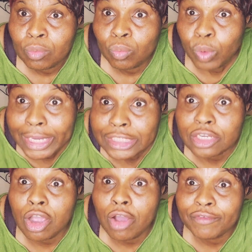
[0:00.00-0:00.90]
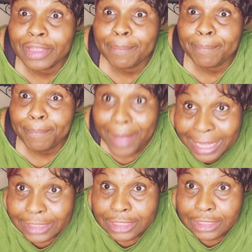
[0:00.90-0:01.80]
Which of the
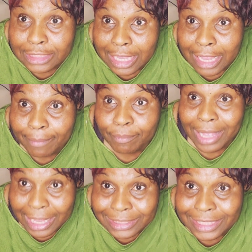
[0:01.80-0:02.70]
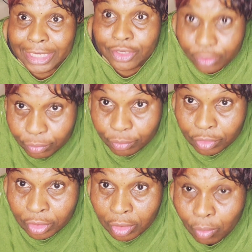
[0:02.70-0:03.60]
parties, I'm asking you,
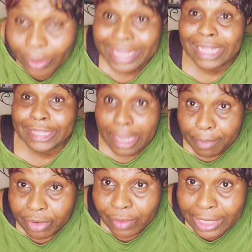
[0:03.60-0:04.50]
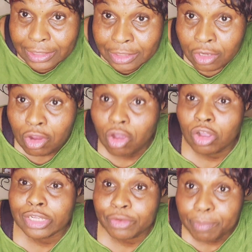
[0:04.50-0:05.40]
whether Democrat
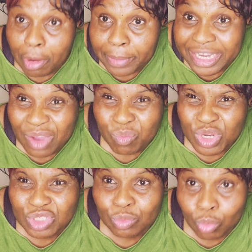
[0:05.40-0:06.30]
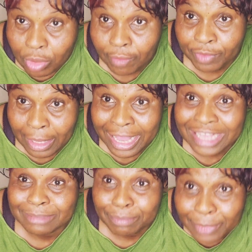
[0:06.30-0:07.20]
or Republican, which one of them
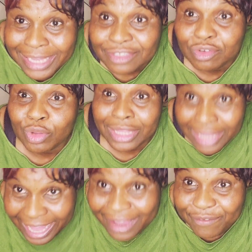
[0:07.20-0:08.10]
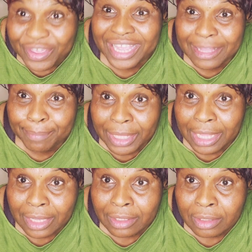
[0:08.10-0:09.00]
has made your life any
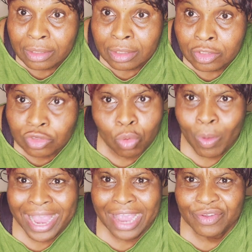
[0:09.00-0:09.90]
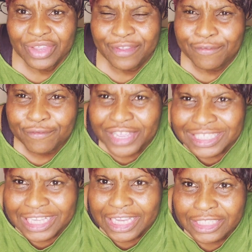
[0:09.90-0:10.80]
better? So why are you
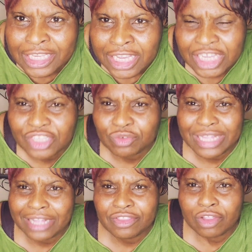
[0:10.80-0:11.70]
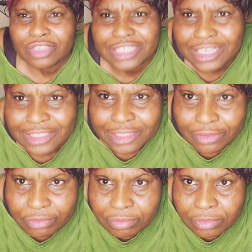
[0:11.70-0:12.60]
invested into that
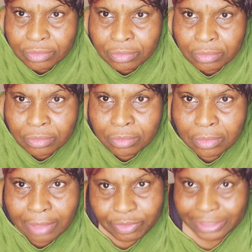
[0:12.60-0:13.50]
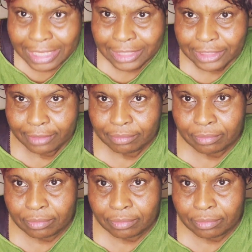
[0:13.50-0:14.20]
nonsensical? I'm just asking.